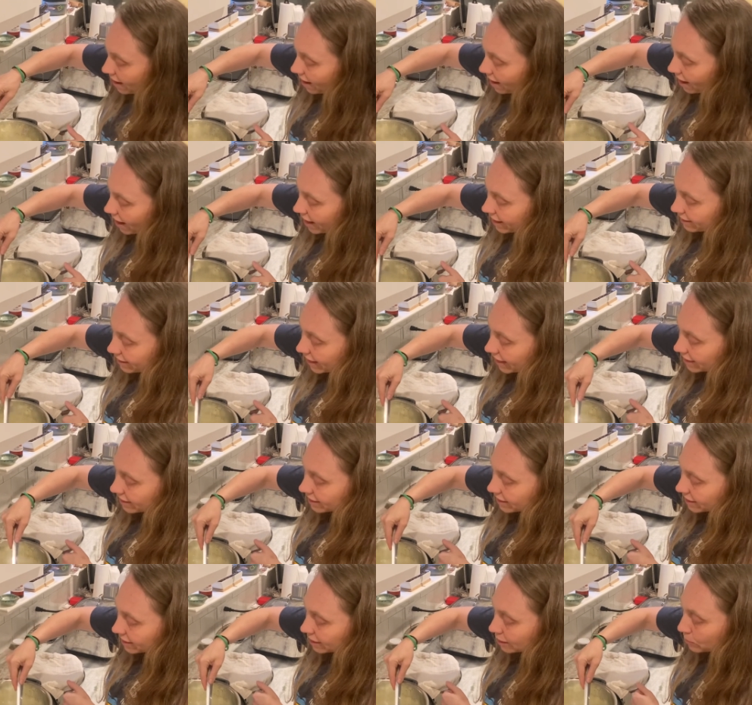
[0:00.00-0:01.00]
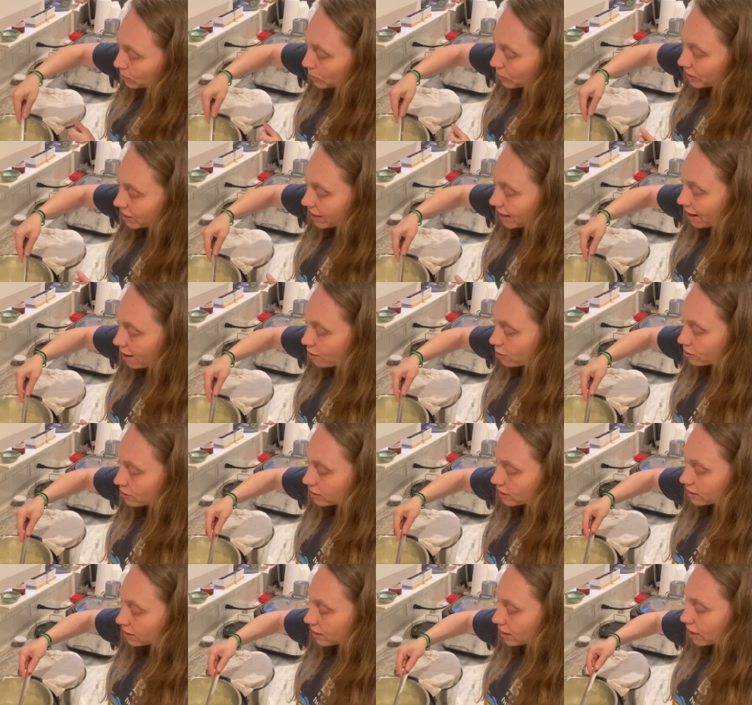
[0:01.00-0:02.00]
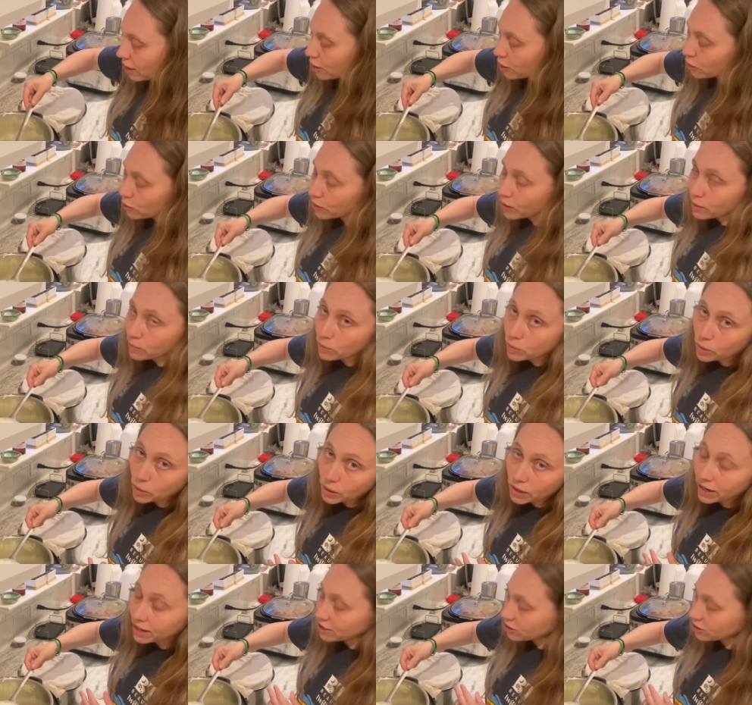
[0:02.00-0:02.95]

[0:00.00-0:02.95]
I like to spoon it out. You can pour it